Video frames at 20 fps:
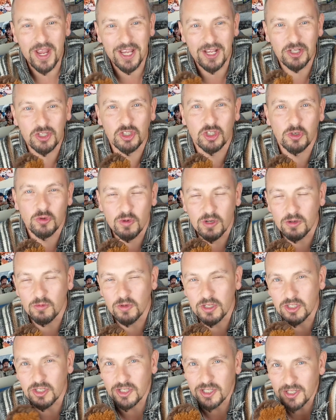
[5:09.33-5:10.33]
me and Chewy
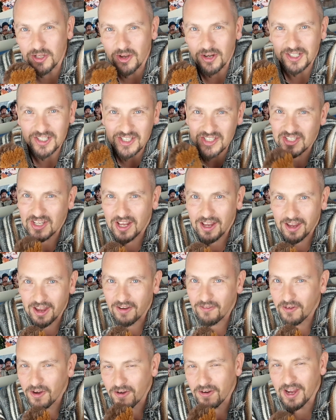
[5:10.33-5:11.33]
would just like to say
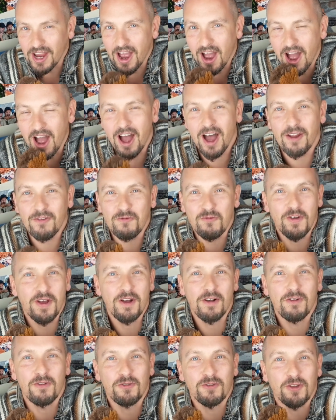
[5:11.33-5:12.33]
a very
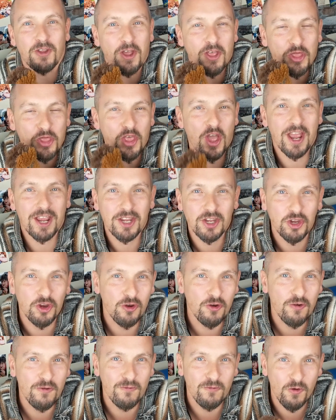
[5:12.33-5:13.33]
heartfelt thank
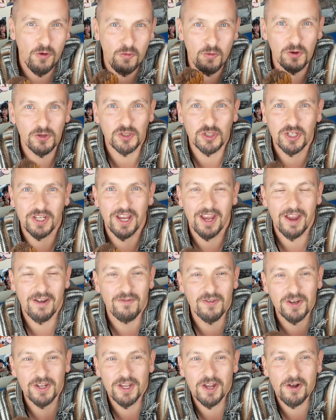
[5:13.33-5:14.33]
you for watching our
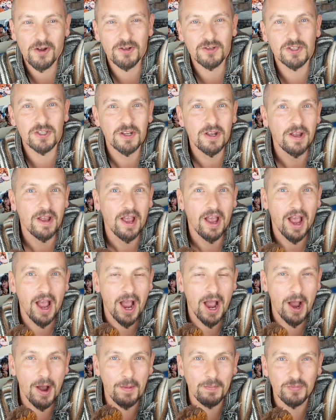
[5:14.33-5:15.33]
videos.
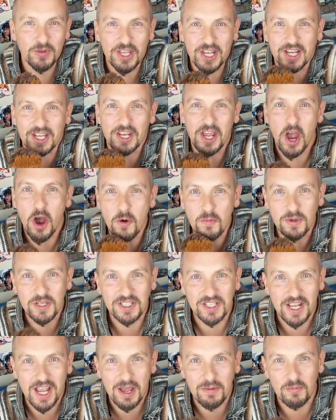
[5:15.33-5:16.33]
You can help
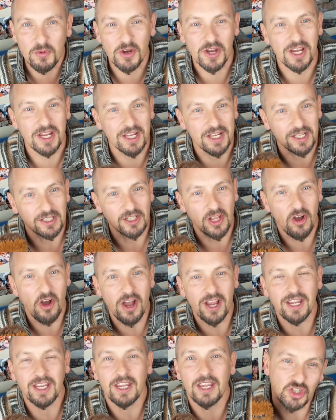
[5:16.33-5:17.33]
us out by hitting
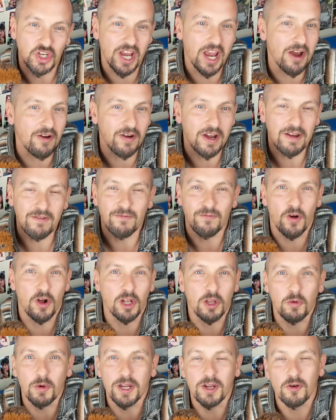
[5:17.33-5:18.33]
like, sharing,
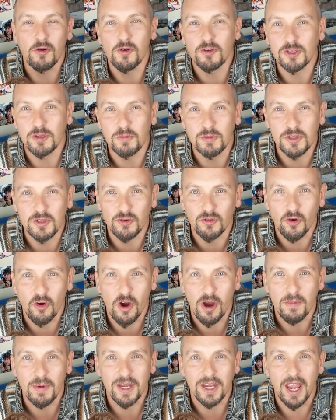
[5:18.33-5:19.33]
following or
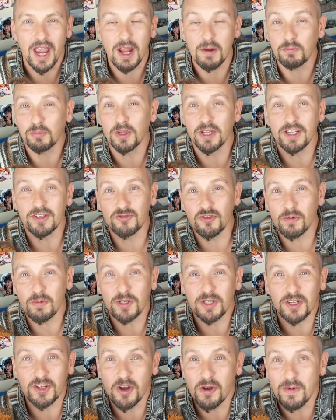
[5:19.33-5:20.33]
subscribing, and please drop
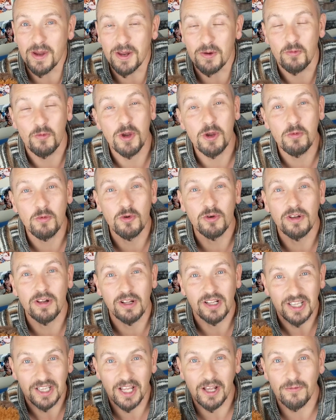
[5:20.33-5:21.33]
us a comment. We would
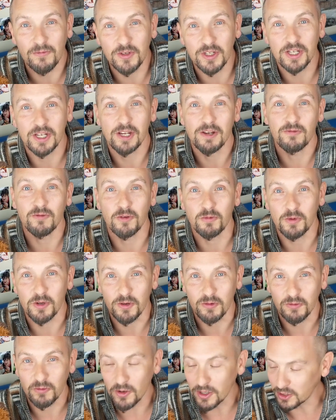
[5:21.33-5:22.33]
love to hear from
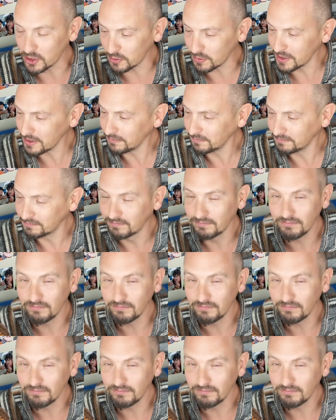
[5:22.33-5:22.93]
you. Right, Chewy?